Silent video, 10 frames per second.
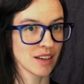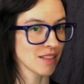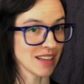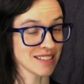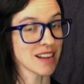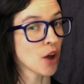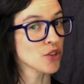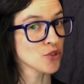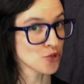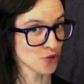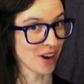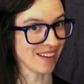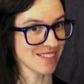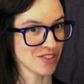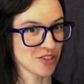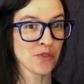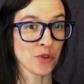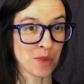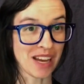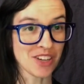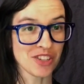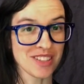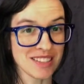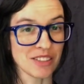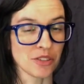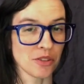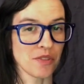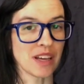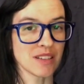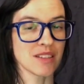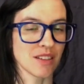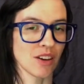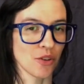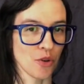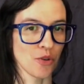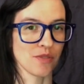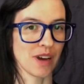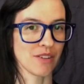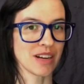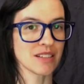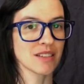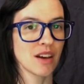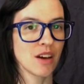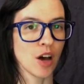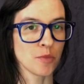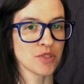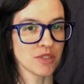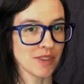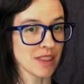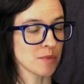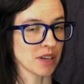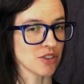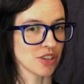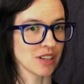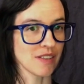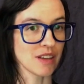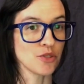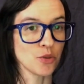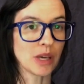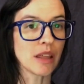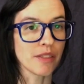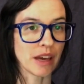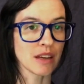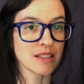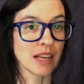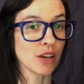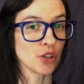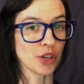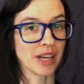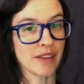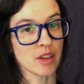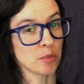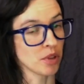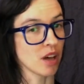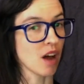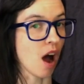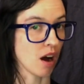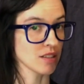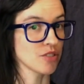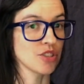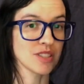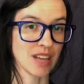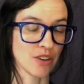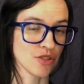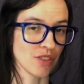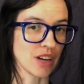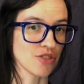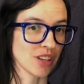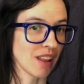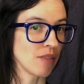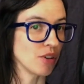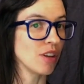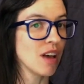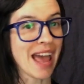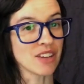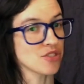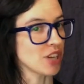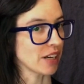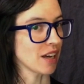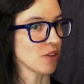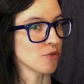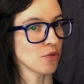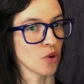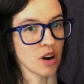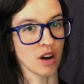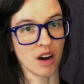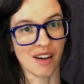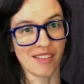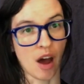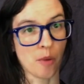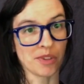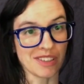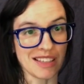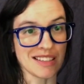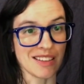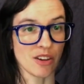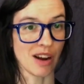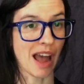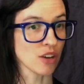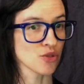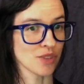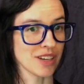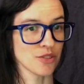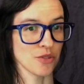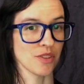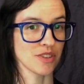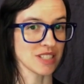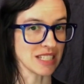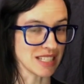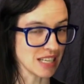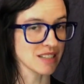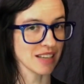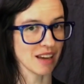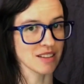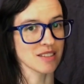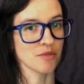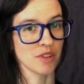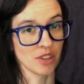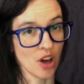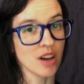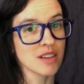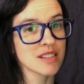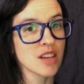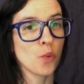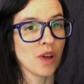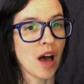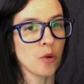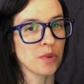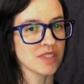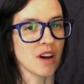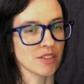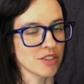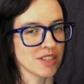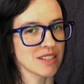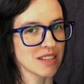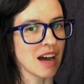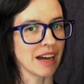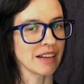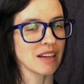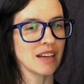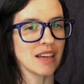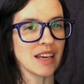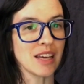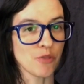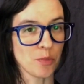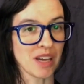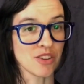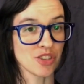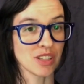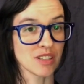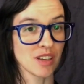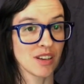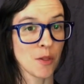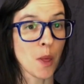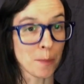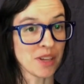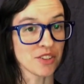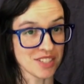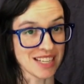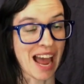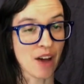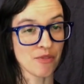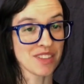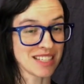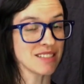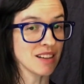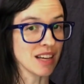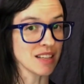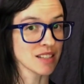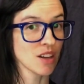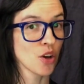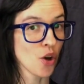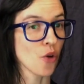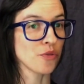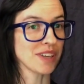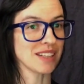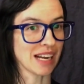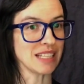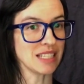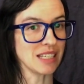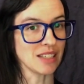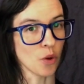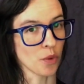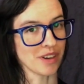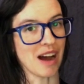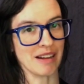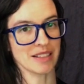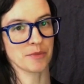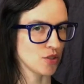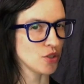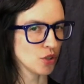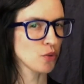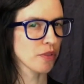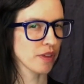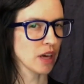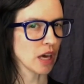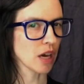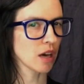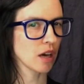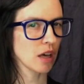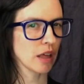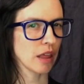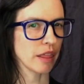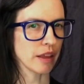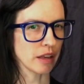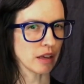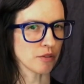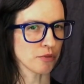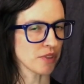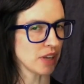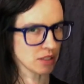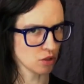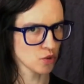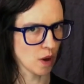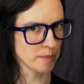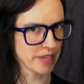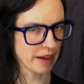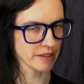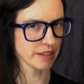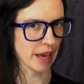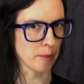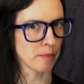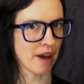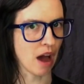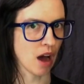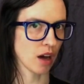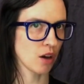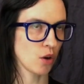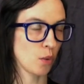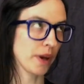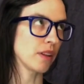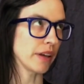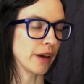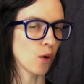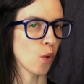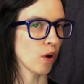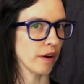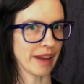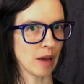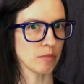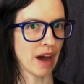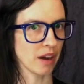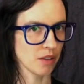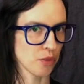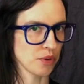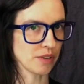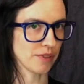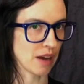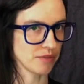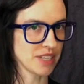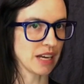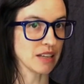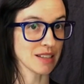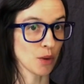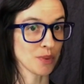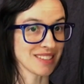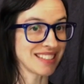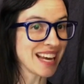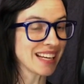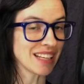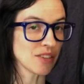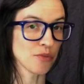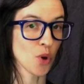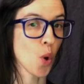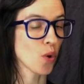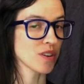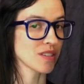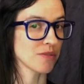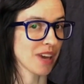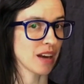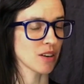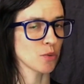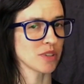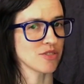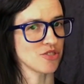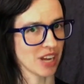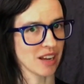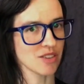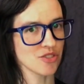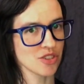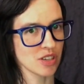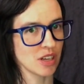That's not strange. For patients ill thanks to the coronavirus, observing the patient and then doing things like looking at their blood oxygen saturation level and checking for anomalies in their x-rays or their CT scans of the lungs will help a doctor decide if a patient appears to have the disease COVID-19 or not. Do you think that if the nasal swab test came back quickly or came back in 3 to 5 days and it was negative, the course of care would change?